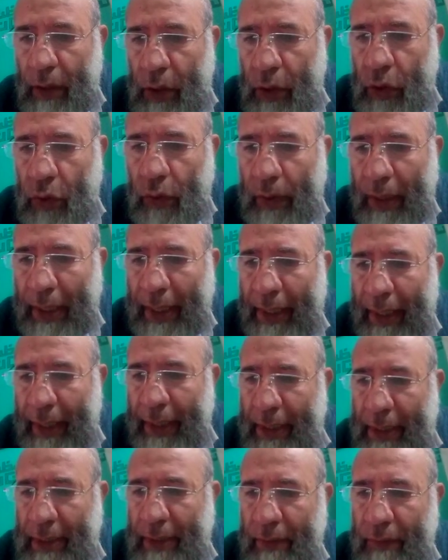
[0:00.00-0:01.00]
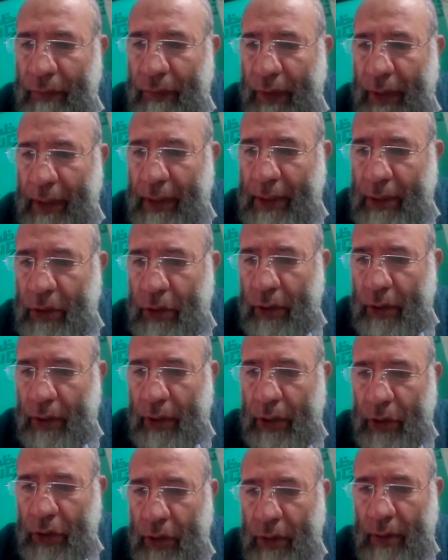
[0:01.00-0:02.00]
you can get first
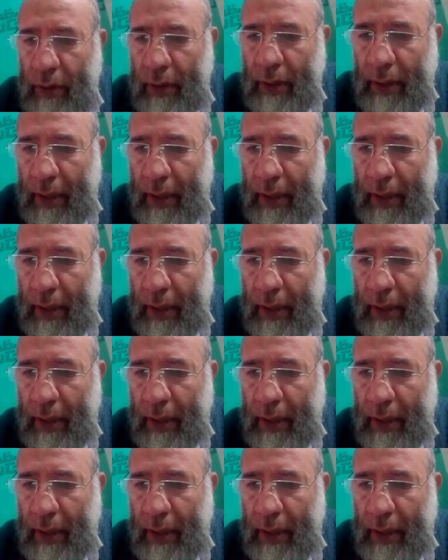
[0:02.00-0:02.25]
generation.